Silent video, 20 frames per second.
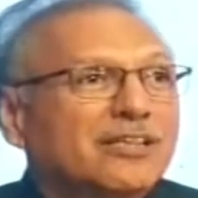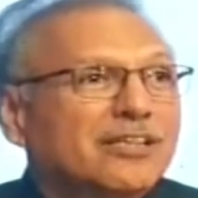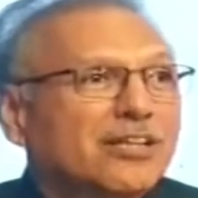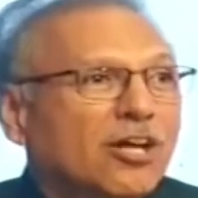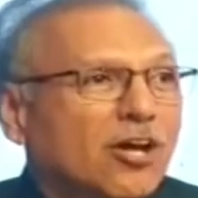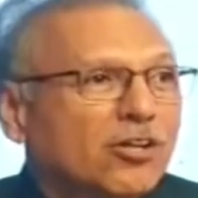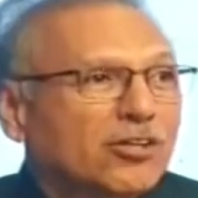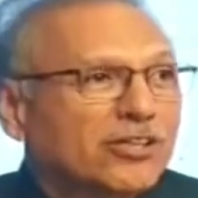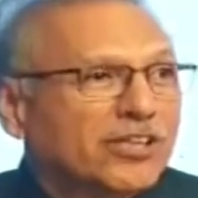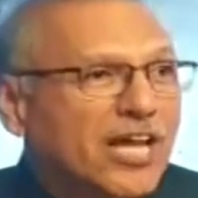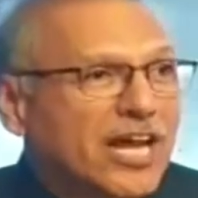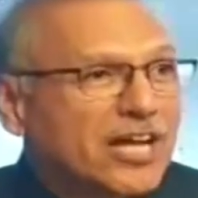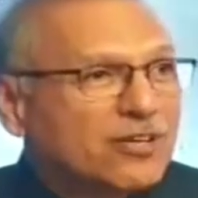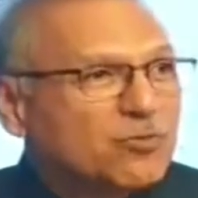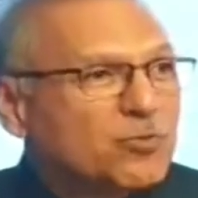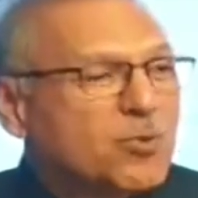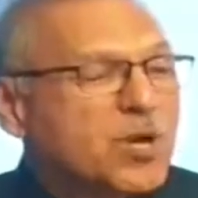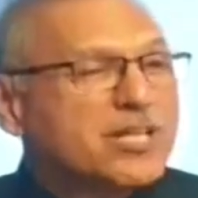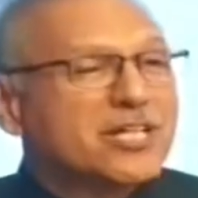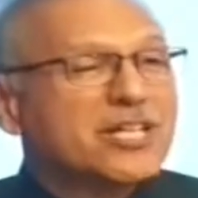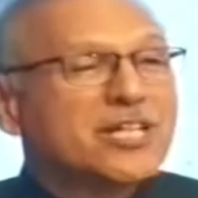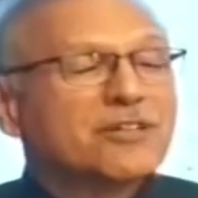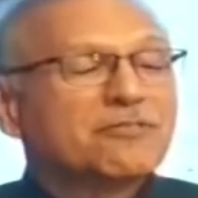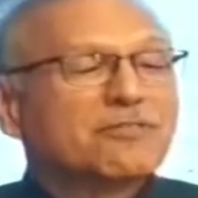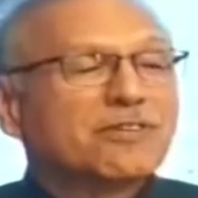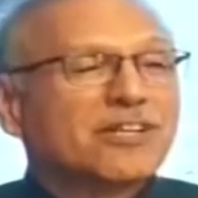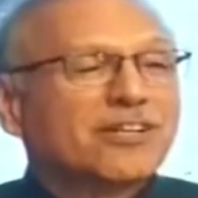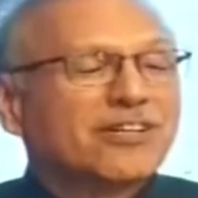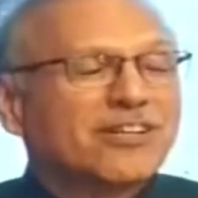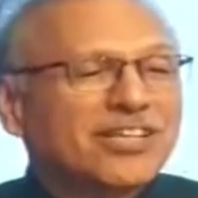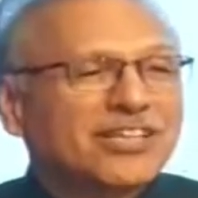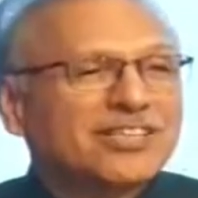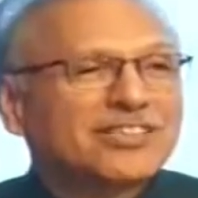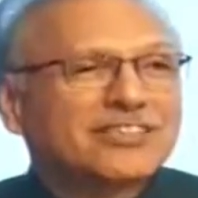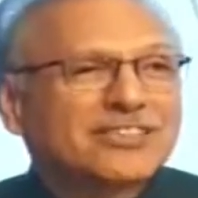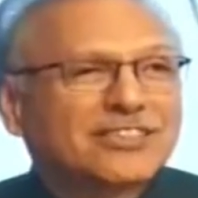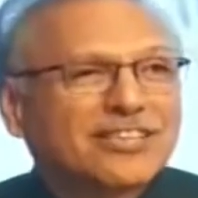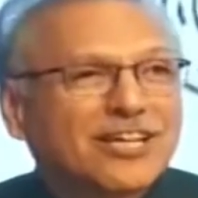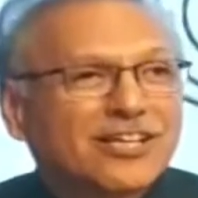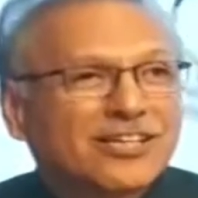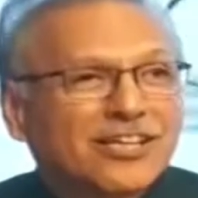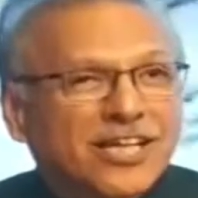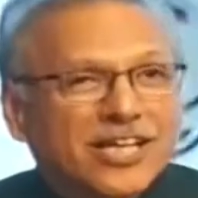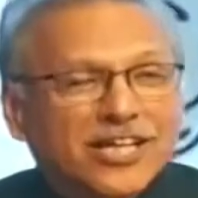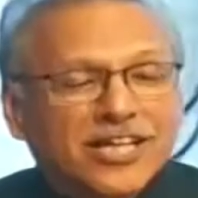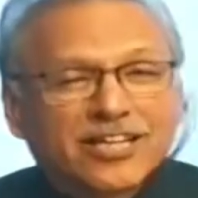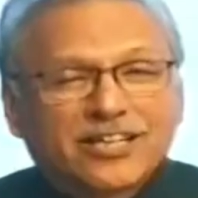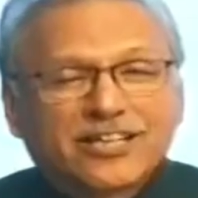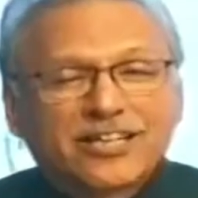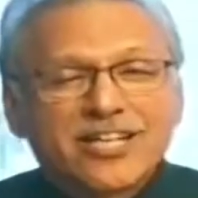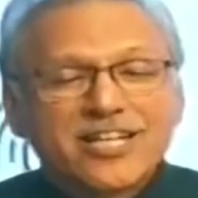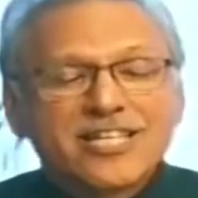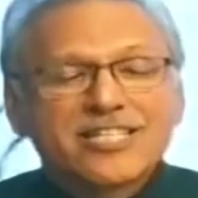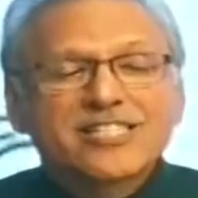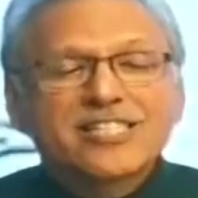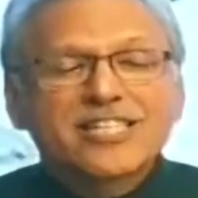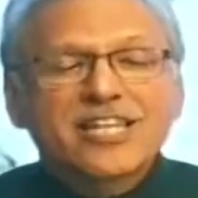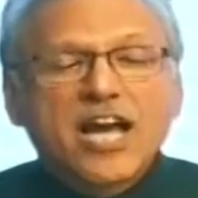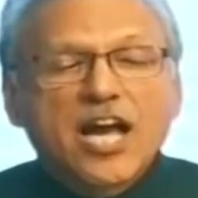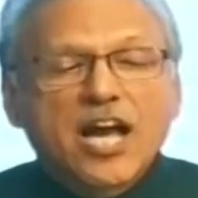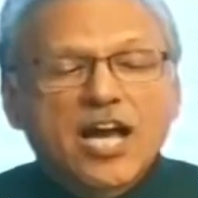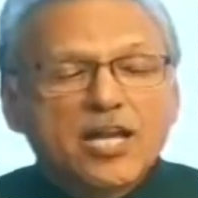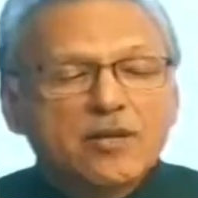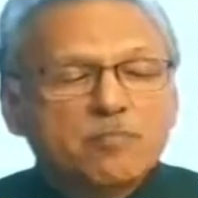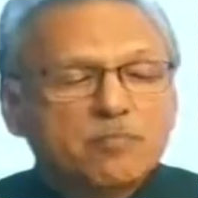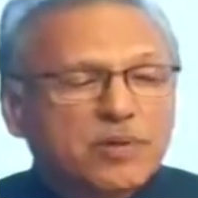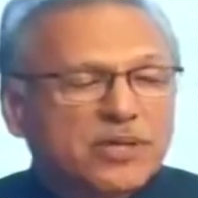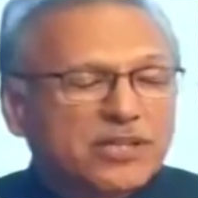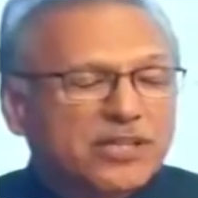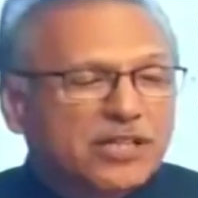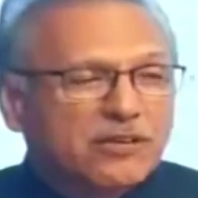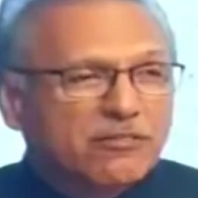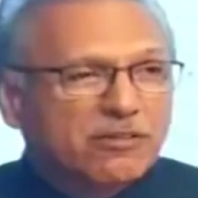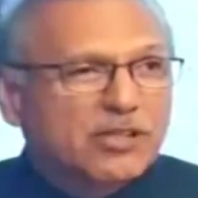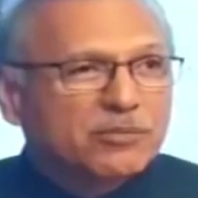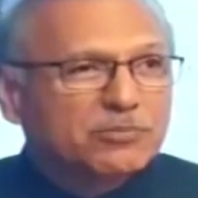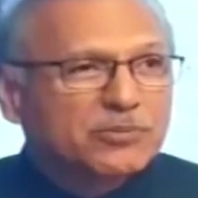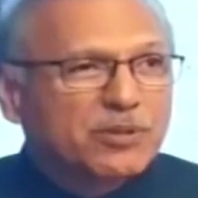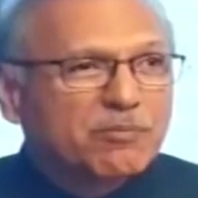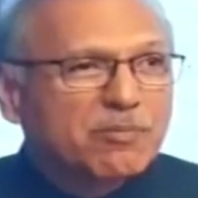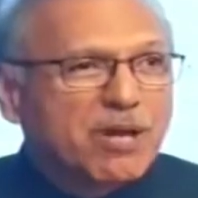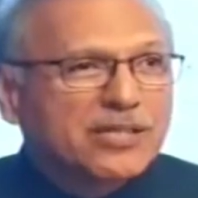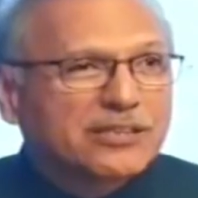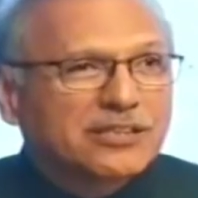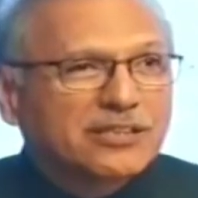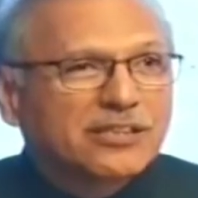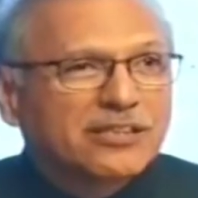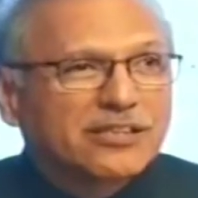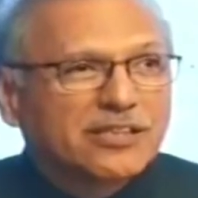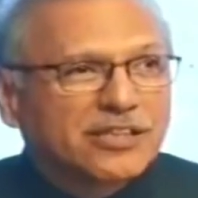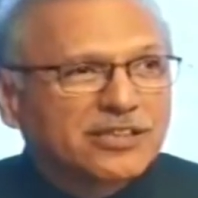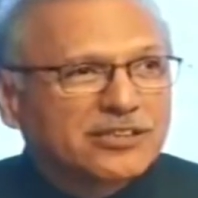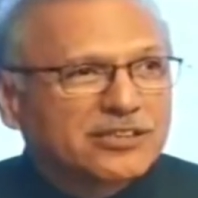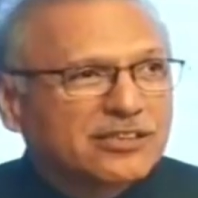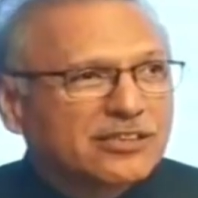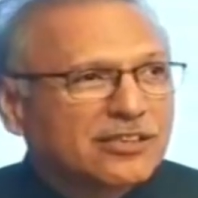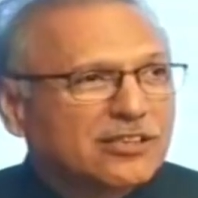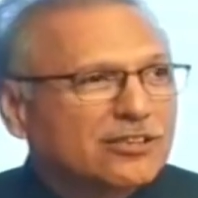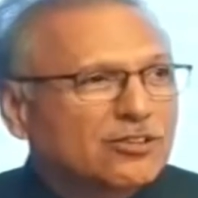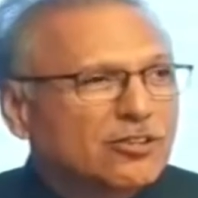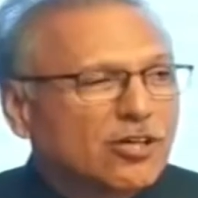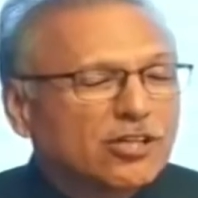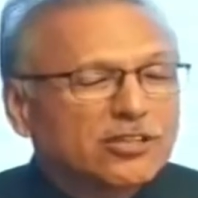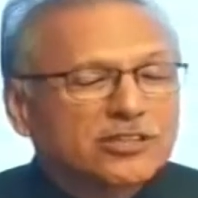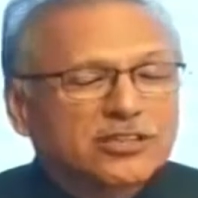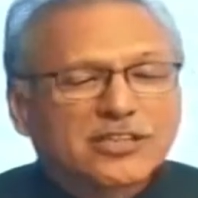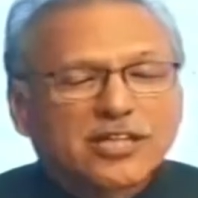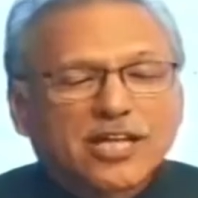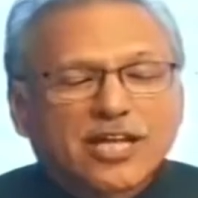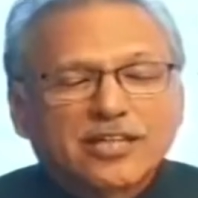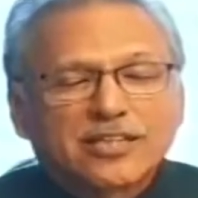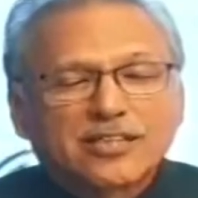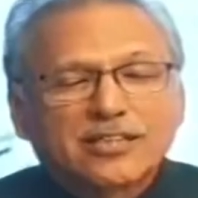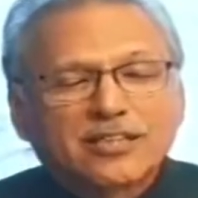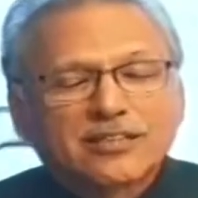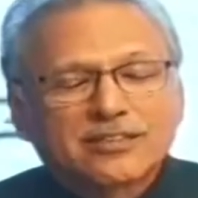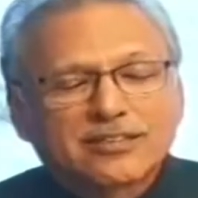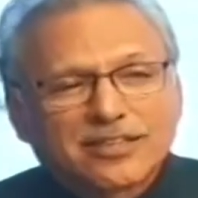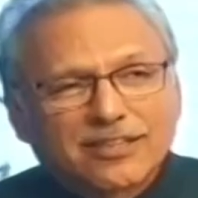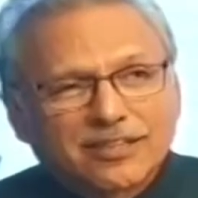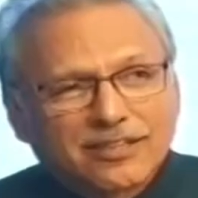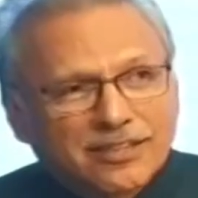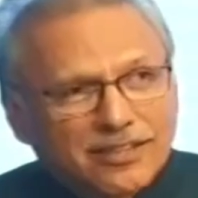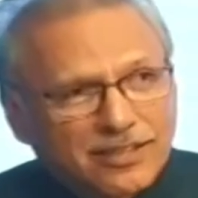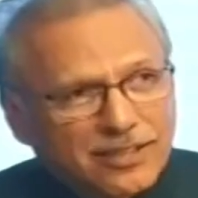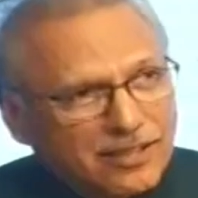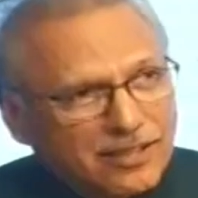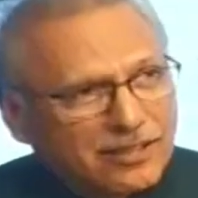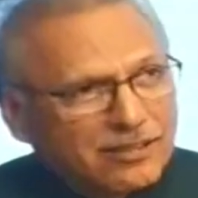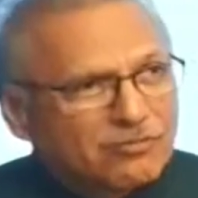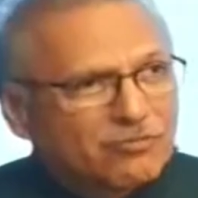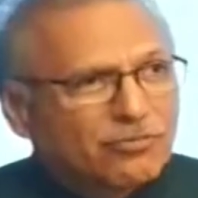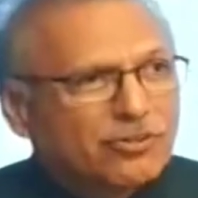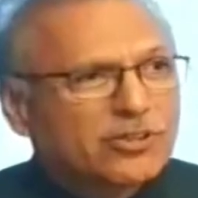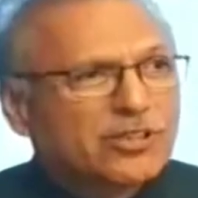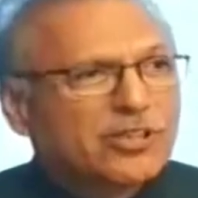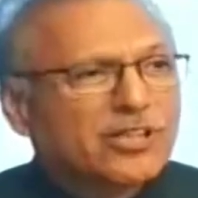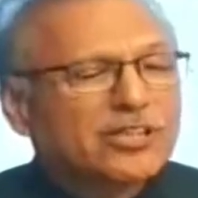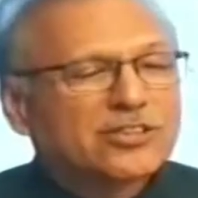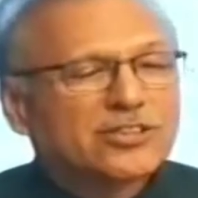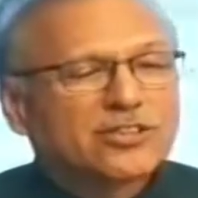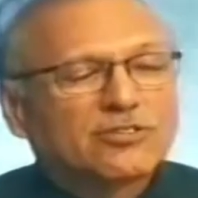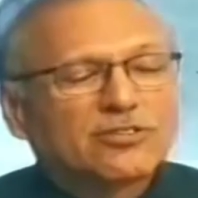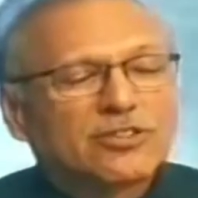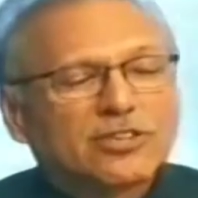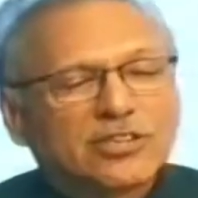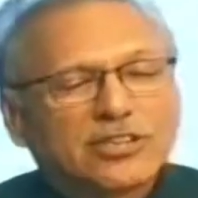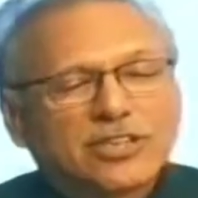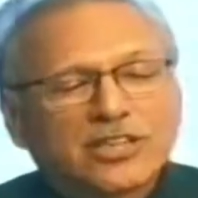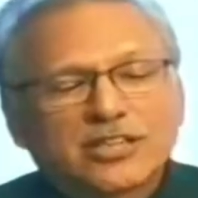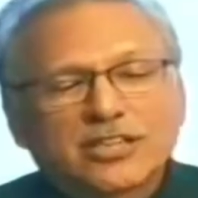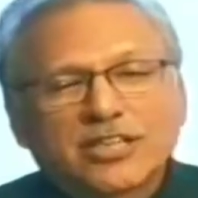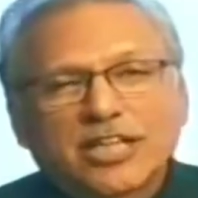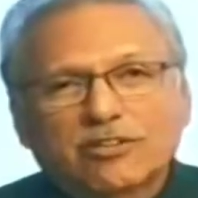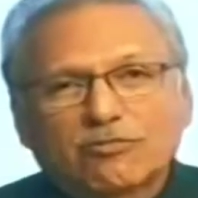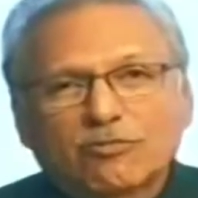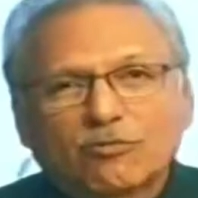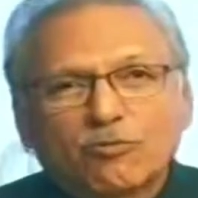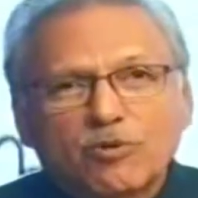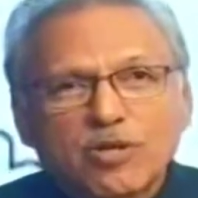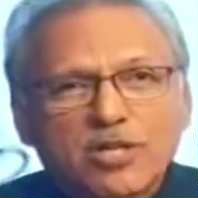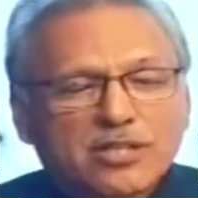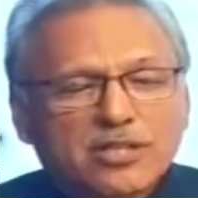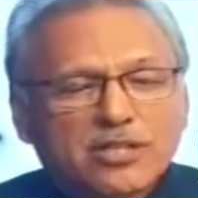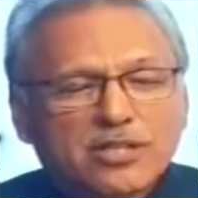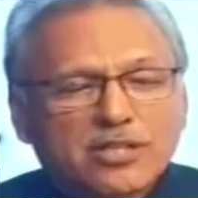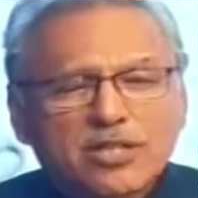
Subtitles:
on that one day we'll raise the hype and develop some acceleration in thoughts and ideas, and for the rest of the year that will work.